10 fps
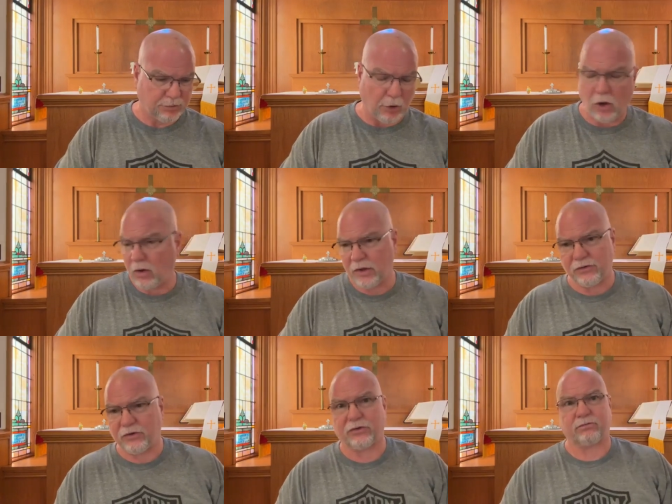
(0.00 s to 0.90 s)
So Paul
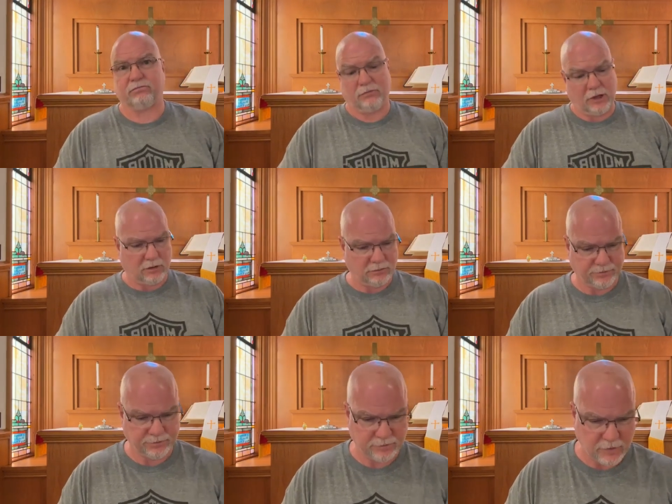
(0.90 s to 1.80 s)
is just, you know,